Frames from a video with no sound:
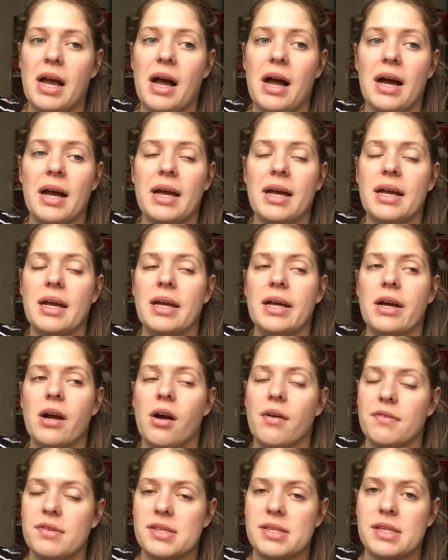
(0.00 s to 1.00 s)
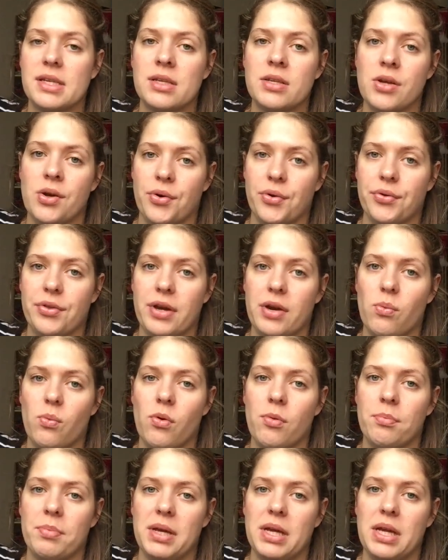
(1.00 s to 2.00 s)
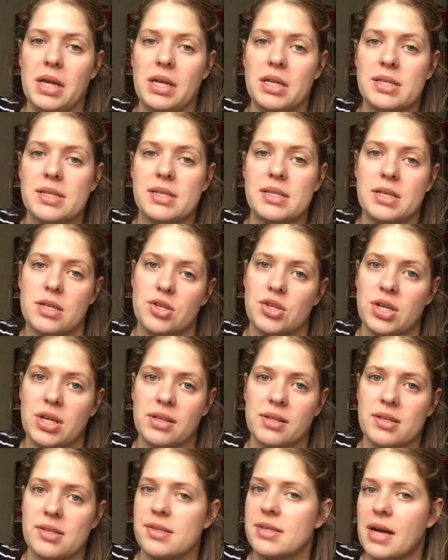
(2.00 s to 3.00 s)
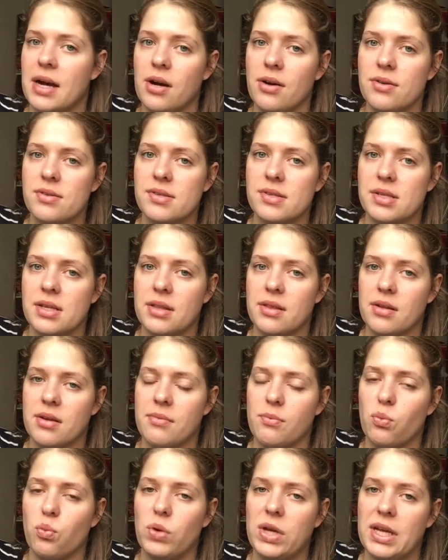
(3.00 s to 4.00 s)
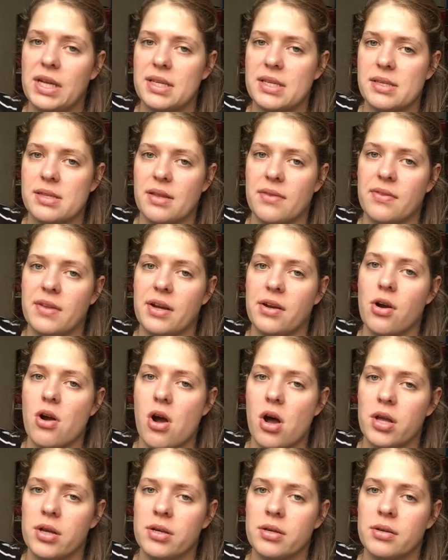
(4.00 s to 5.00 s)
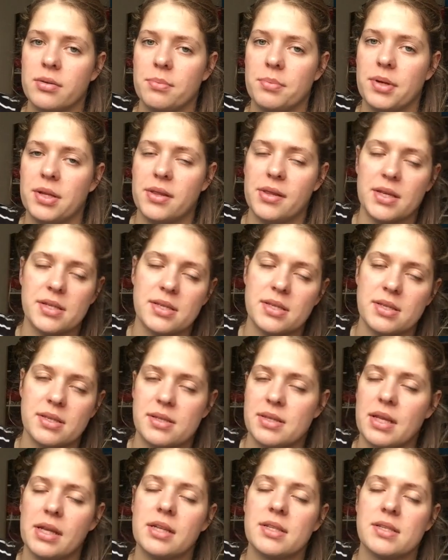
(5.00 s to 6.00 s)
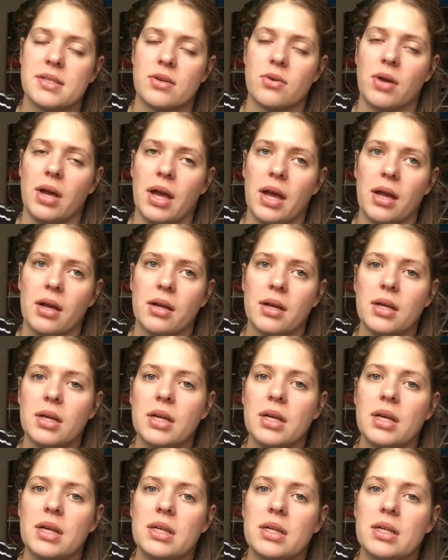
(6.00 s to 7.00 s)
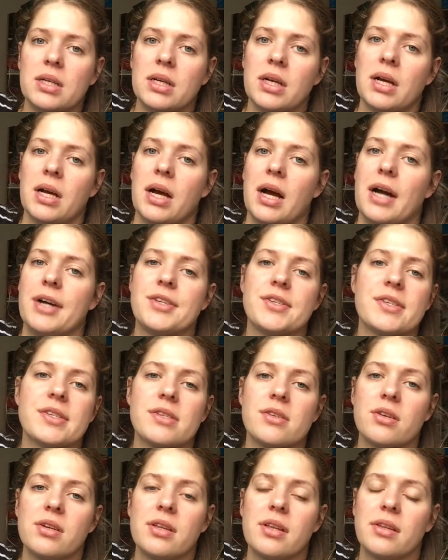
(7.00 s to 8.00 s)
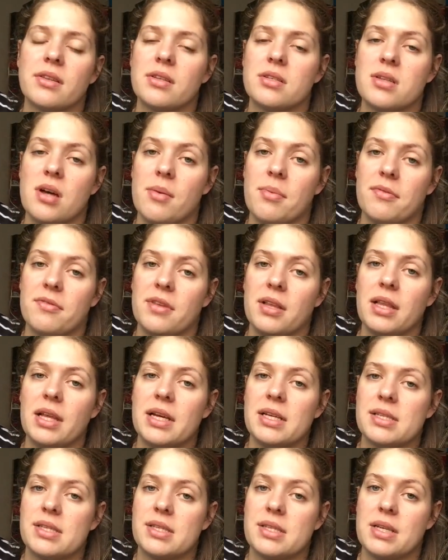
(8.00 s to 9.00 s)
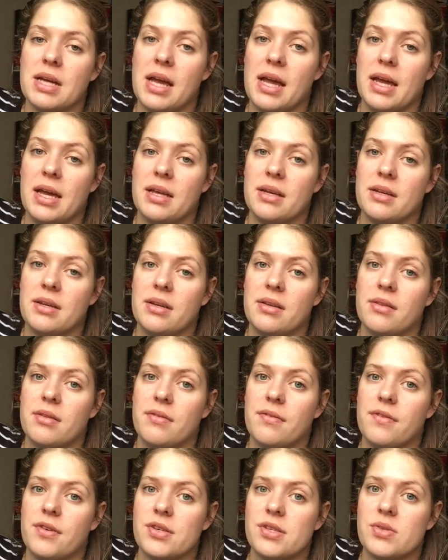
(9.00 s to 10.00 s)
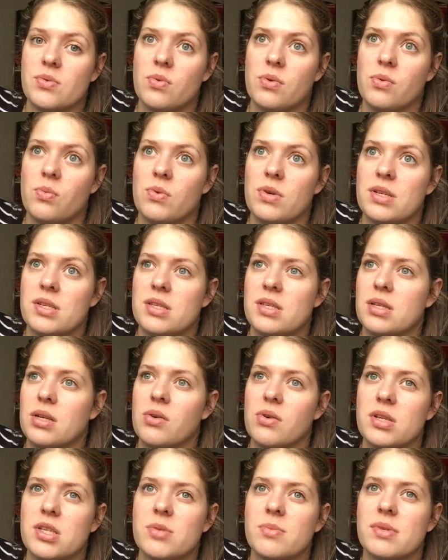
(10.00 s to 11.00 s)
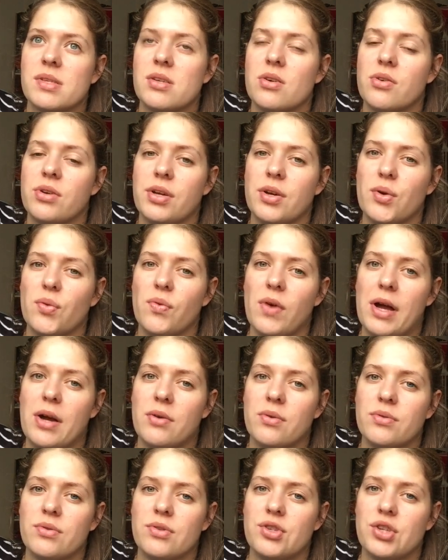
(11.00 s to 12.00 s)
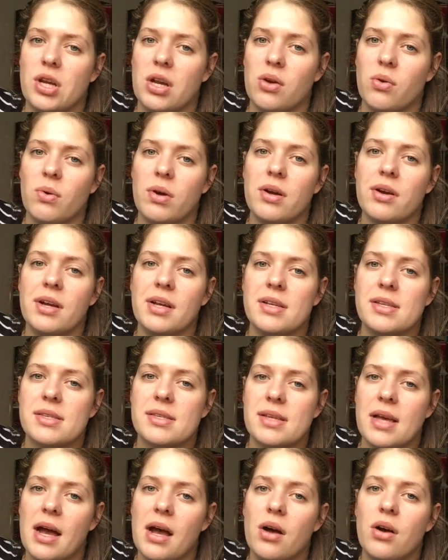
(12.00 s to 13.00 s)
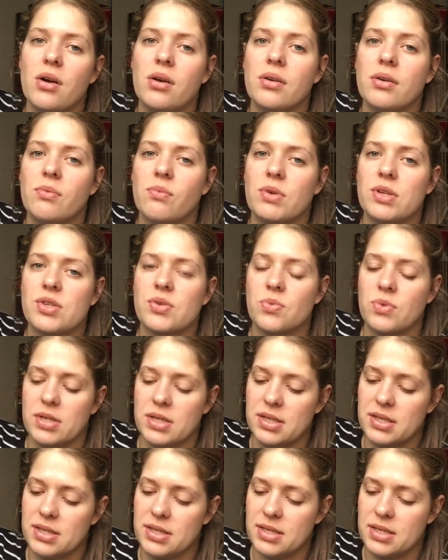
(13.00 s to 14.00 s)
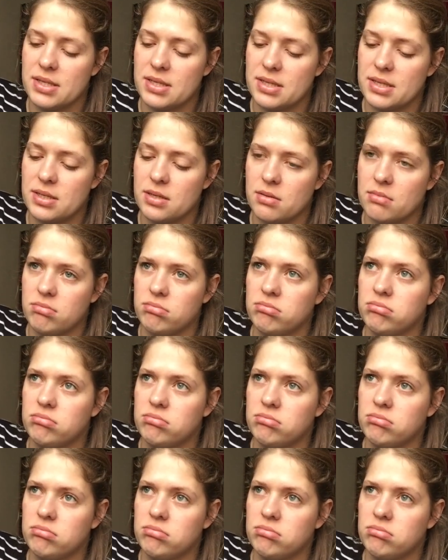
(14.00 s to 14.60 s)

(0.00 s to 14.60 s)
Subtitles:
I obviously know that I won't be stitching the cells in the weeks that they're on, but that's okay. I just started at the top of the list, and the first one was the Christmas All Year Round January cell, which was